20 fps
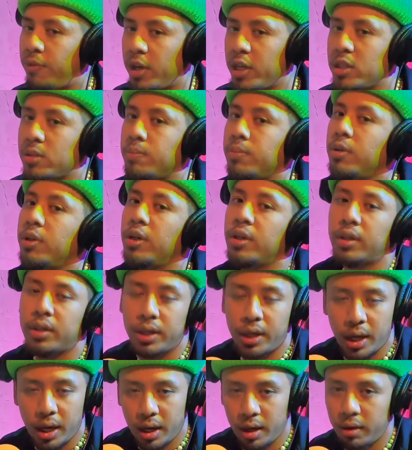Facebook.
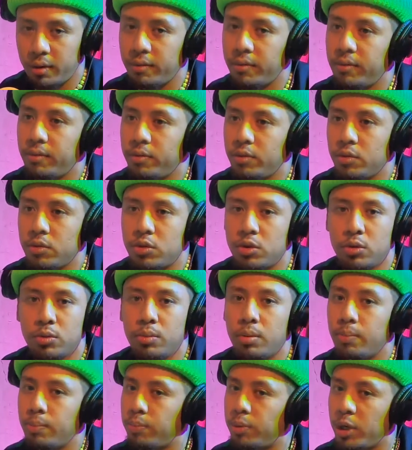Yeah.
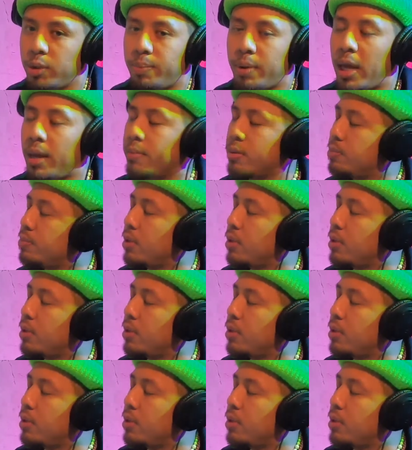YouTube. Pretty Papes.